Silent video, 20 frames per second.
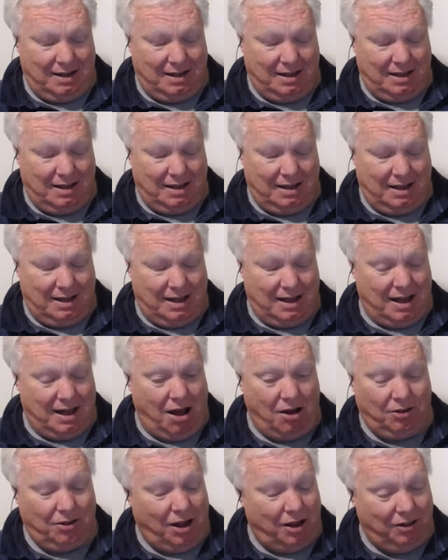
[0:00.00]

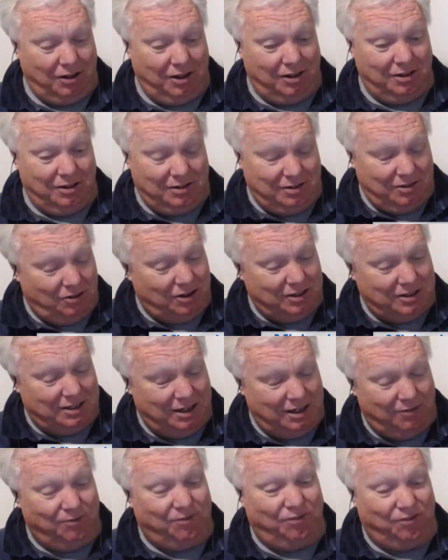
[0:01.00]
only like
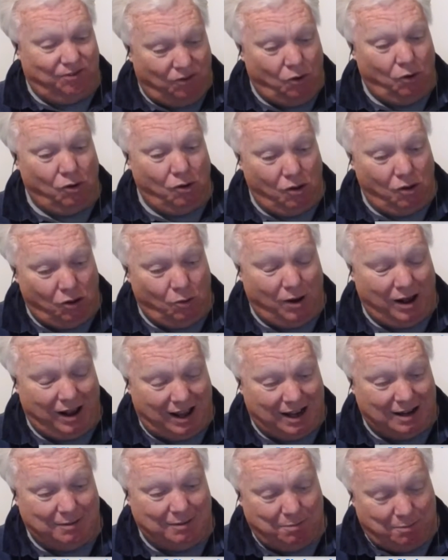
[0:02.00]
didn't fall all the way
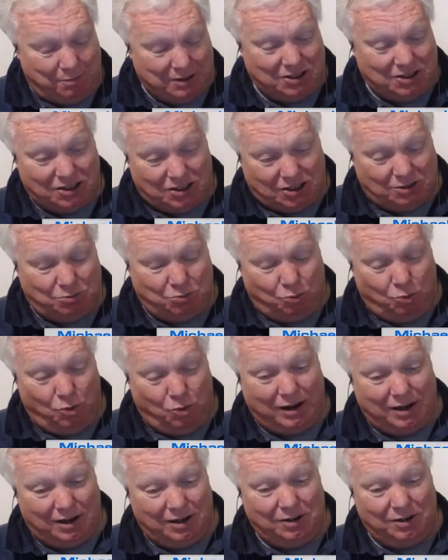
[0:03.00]
in, but just
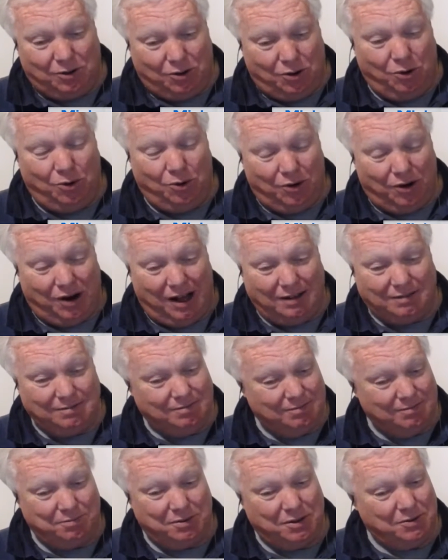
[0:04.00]
one little corner,
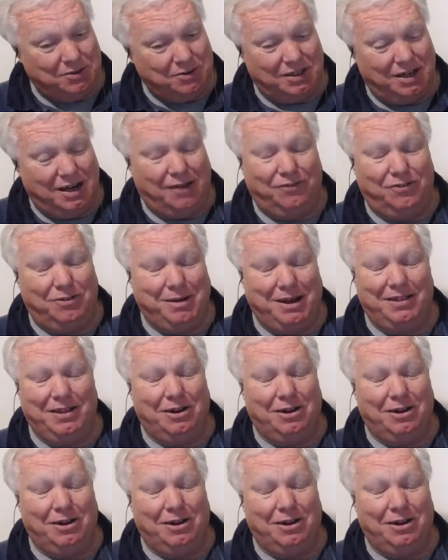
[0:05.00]
but it was enough to make the whole